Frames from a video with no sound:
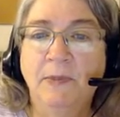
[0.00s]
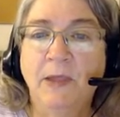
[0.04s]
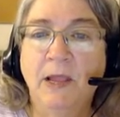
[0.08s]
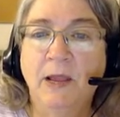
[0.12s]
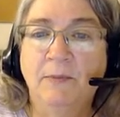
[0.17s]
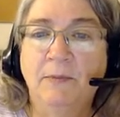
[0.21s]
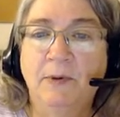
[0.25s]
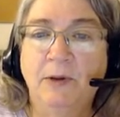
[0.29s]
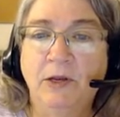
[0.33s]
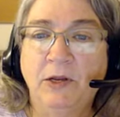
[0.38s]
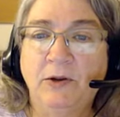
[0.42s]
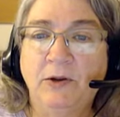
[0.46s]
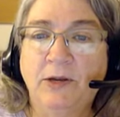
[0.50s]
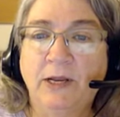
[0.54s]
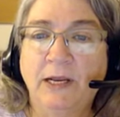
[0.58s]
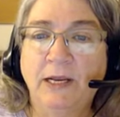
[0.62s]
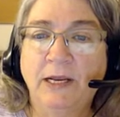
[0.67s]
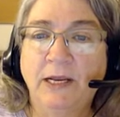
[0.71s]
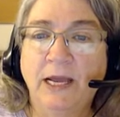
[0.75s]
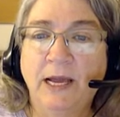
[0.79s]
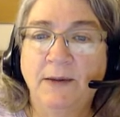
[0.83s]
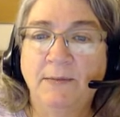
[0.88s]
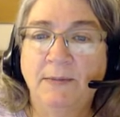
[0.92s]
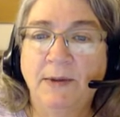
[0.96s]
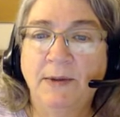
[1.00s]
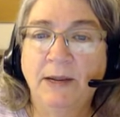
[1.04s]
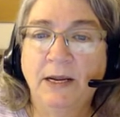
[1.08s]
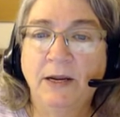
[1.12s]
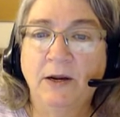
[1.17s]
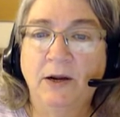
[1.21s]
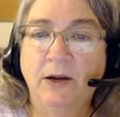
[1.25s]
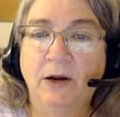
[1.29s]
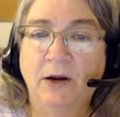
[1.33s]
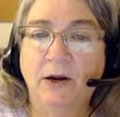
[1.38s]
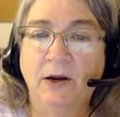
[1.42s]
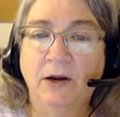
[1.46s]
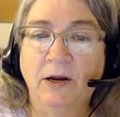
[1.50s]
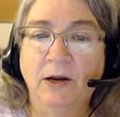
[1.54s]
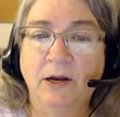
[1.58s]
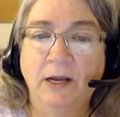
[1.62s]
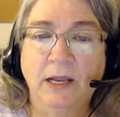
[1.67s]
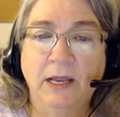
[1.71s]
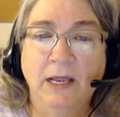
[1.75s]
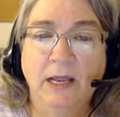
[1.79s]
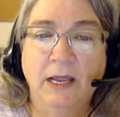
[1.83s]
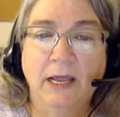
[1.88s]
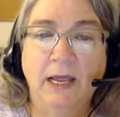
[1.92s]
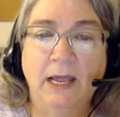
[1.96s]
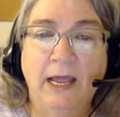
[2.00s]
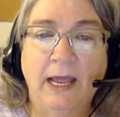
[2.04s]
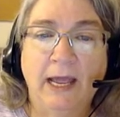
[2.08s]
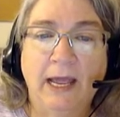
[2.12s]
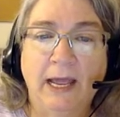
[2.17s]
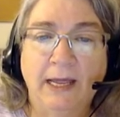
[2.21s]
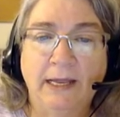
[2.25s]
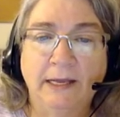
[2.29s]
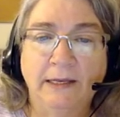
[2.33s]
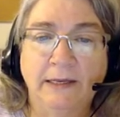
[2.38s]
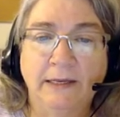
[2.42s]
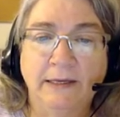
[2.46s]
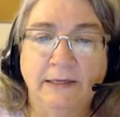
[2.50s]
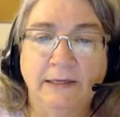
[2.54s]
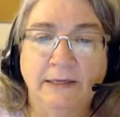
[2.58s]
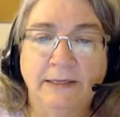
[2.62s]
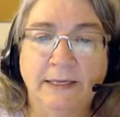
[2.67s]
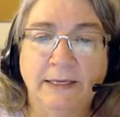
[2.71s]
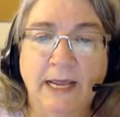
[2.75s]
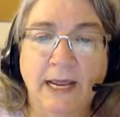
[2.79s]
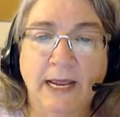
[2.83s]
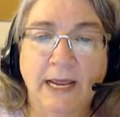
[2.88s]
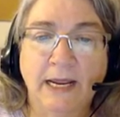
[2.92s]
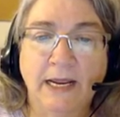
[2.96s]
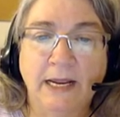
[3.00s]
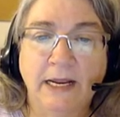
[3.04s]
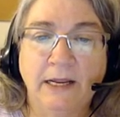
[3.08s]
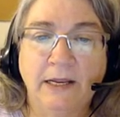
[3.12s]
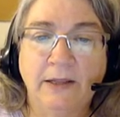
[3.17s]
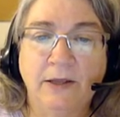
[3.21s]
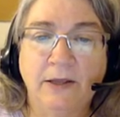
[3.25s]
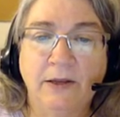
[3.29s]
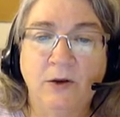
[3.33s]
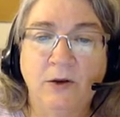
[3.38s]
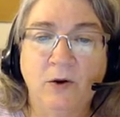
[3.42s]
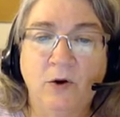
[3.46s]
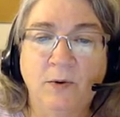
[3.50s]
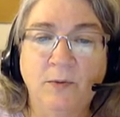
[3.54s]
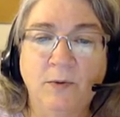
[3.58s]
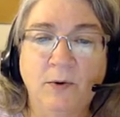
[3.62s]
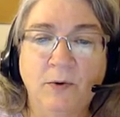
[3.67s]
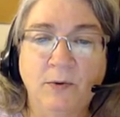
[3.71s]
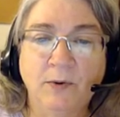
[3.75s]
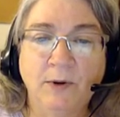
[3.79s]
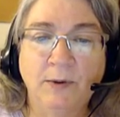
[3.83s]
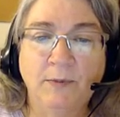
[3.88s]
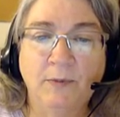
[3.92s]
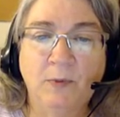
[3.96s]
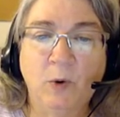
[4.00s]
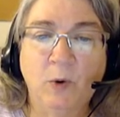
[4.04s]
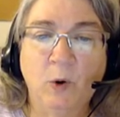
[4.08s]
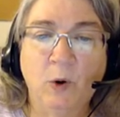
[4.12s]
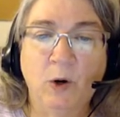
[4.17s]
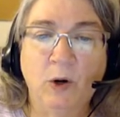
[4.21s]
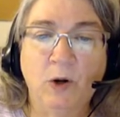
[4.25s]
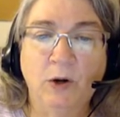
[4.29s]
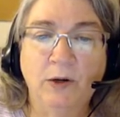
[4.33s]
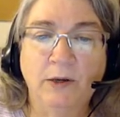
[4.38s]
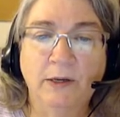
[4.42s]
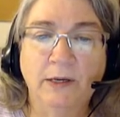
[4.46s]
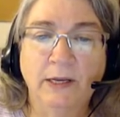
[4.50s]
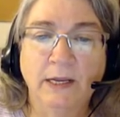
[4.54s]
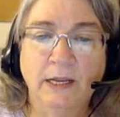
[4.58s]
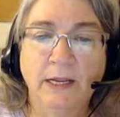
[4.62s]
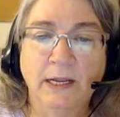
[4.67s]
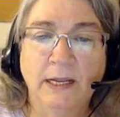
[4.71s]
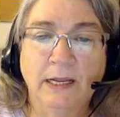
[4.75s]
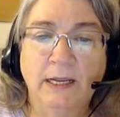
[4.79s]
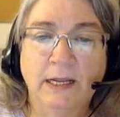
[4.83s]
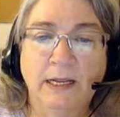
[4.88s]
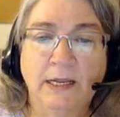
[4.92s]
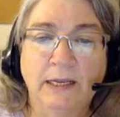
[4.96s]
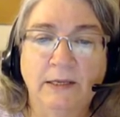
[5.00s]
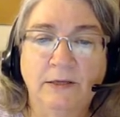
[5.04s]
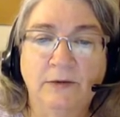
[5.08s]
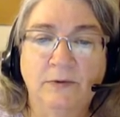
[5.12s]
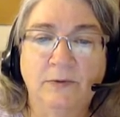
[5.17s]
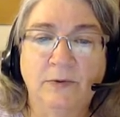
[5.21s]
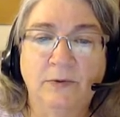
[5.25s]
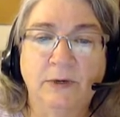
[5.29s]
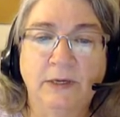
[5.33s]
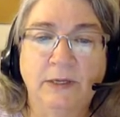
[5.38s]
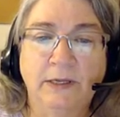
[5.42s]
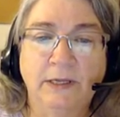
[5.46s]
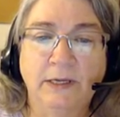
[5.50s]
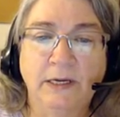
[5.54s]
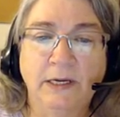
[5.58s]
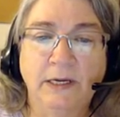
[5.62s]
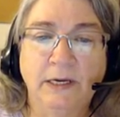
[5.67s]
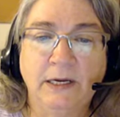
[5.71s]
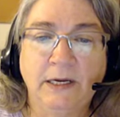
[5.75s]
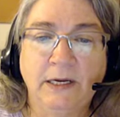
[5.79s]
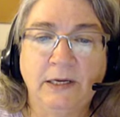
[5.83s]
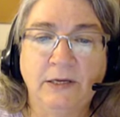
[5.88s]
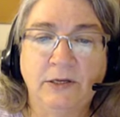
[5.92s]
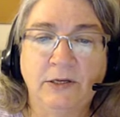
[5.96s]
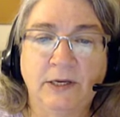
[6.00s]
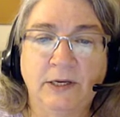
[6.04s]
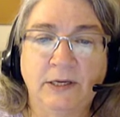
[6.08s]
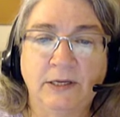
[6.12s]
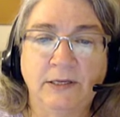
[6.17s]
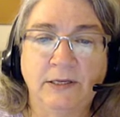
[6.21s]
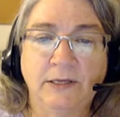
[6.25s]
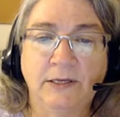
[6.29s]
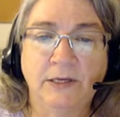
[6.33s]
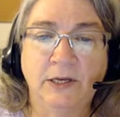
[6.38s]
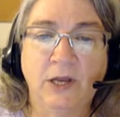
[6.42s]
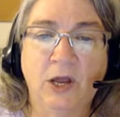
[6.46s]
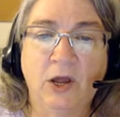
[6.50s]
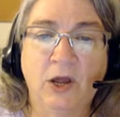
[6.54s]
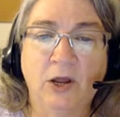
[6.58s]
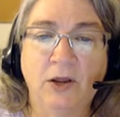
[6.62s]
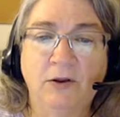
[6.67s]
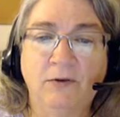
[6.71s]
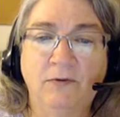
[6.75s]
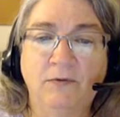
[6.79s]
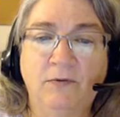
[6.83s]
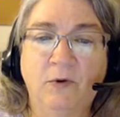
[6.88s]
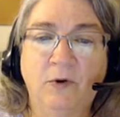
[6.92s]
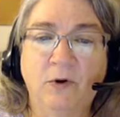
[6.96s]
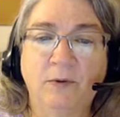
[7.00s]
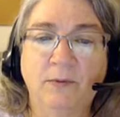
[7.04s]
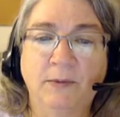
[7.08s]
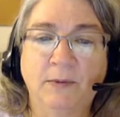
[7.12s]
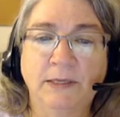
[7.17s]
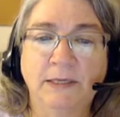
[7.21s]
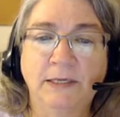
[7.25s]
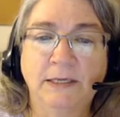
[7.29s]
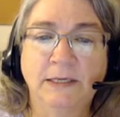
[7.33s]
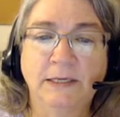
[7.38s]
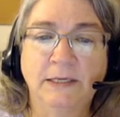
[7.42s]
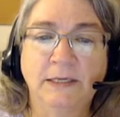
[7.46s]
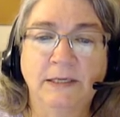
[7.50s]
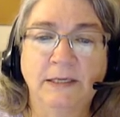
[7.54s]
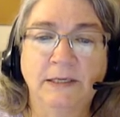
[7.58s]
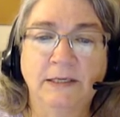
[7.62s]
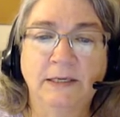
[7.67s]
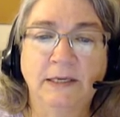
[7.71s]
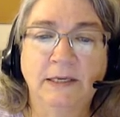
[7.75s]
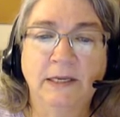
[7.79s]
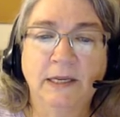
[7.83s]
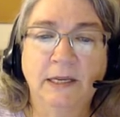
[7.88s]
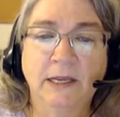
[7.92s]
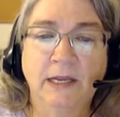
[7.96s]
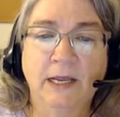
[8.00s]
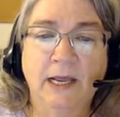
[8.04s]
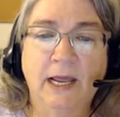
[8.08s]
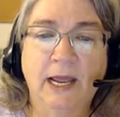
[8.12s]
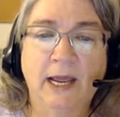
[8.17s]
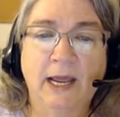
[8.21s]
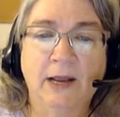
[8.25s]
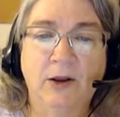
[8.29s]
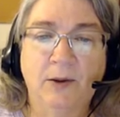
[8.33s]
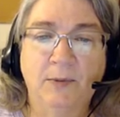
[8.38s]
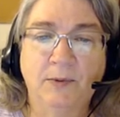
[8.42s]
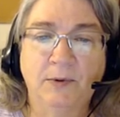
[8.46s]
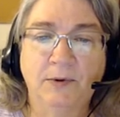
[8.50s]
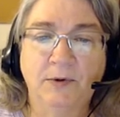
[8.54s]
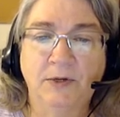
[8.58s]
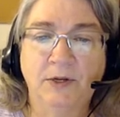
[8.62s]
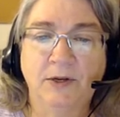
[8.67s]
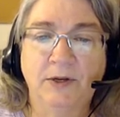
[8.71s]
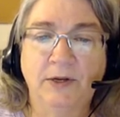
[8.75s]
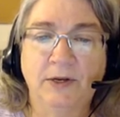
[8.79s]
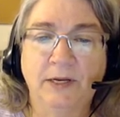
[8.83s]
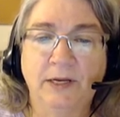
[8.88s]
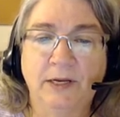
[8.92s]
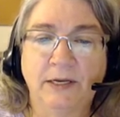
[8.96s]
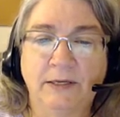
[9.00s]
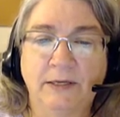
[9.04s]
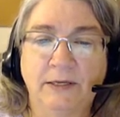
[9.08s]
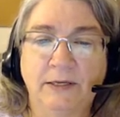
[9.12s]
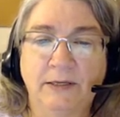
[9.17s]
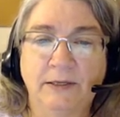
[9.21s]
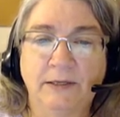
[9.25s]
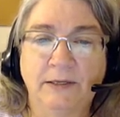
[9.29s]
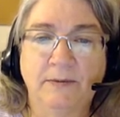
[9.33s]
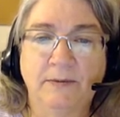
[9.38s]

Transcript: But you can come here and say the normal report is really just nonconformances and opportunities.